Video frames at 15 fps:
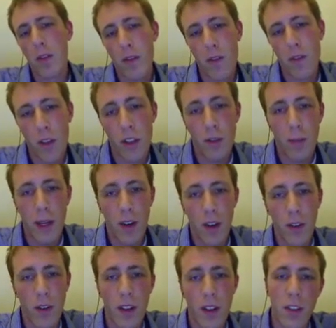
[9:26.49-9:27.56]
first
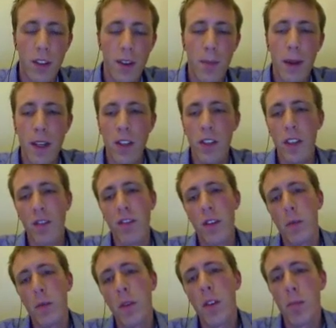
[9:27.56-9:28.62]
because there's a dependency
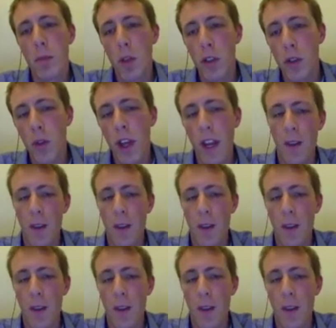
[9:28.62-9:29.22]
from module A.